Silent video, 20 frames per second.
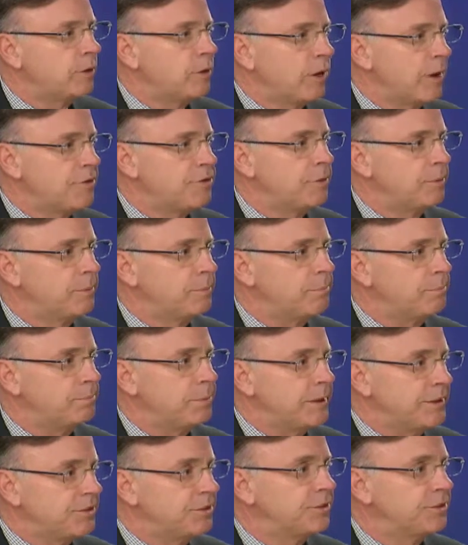larger
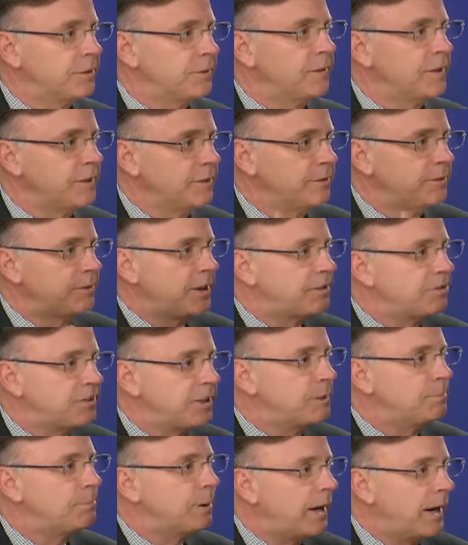pieces of the
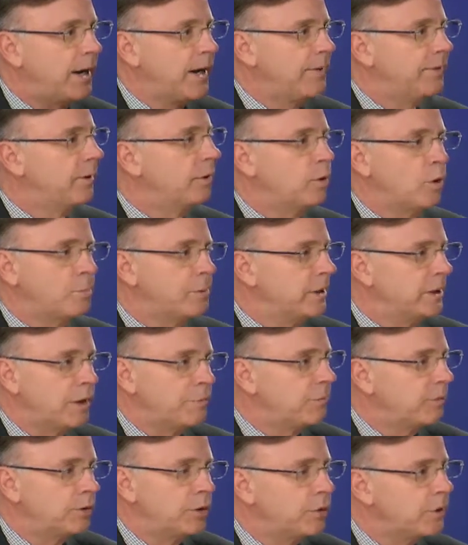investing pie. They're opening
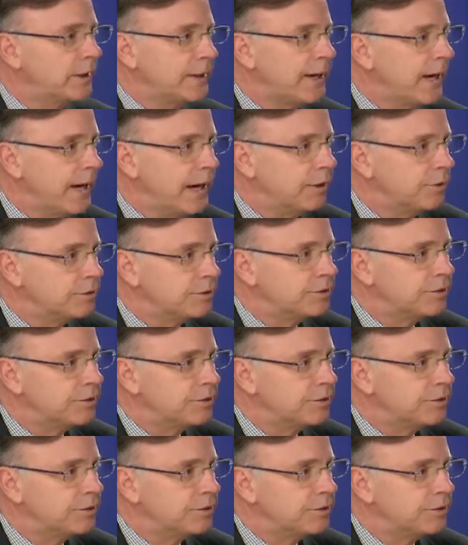up their own accounts.